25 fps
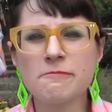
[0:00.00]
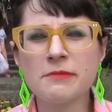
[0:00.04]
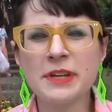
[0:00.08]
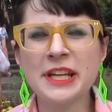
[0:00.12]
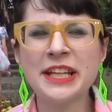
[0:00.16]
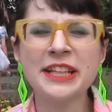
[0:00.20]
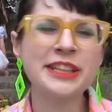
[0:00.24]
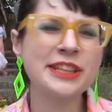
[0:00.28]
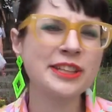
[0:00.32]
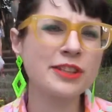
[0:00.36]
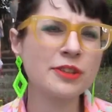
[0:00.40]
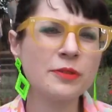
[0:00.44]

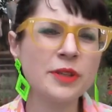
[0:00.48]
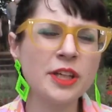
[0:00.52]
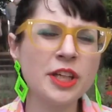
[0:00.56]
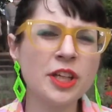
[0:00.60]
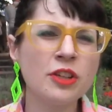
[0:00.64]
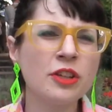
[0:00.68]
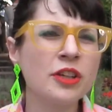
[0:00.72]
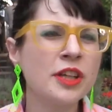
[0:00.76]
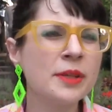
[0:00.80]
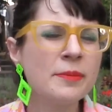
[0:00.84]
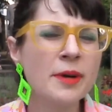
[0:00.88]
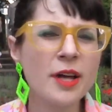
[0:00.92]
history,
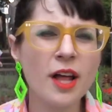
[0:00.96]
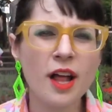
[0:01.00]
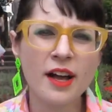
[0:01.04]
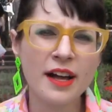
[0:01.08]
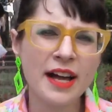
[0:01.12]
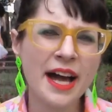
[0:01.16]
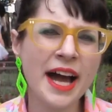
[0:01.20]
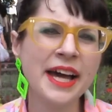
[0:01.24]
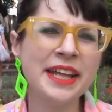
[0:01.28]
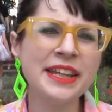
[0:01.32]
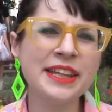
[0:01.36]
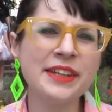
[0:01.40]
you learn about
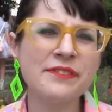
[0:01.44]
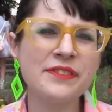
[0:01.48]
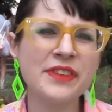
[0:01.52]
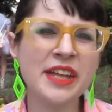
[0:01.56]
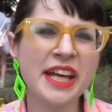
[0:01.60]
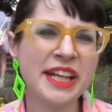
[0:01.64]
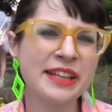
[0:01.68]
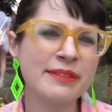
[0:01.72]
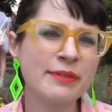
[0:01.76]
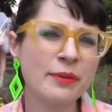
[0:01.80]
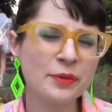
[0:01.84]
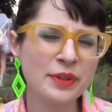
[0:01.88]
all kinds of
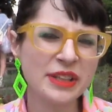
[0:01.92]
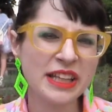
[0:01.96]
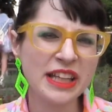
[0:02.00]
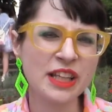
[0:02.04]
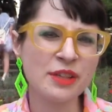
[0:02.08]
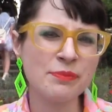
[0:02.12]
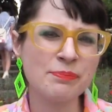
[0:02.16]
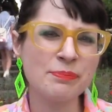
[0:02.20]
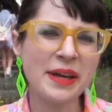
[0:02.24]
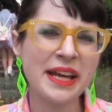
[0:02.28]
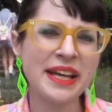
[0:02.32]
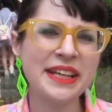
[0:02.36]
things, but really
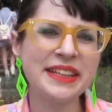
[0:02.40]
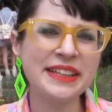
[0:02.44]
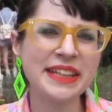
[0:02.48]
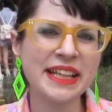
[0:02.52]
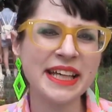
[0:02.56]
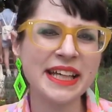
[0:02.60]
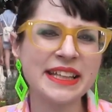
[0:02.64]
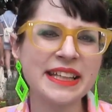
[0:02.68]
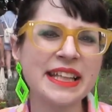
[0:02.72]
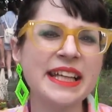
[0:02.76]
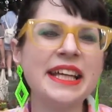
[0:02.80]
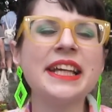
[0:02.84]
the
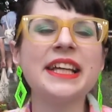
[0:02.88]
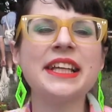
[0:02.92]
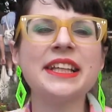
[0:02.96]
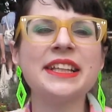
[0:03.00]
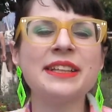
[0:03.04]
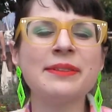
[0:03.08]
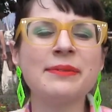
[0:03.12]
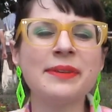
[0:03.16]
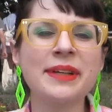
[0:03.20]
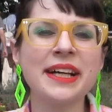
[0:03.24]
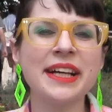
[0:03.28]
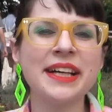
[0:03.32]
basic
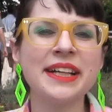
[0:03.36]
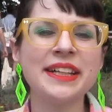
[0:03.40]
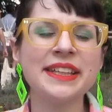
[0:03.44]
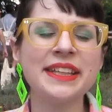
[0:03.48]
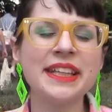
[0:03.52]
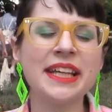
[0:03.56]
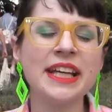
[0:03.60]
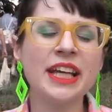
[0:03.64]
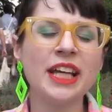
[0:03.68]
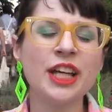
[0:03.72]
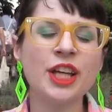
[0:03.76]
things, because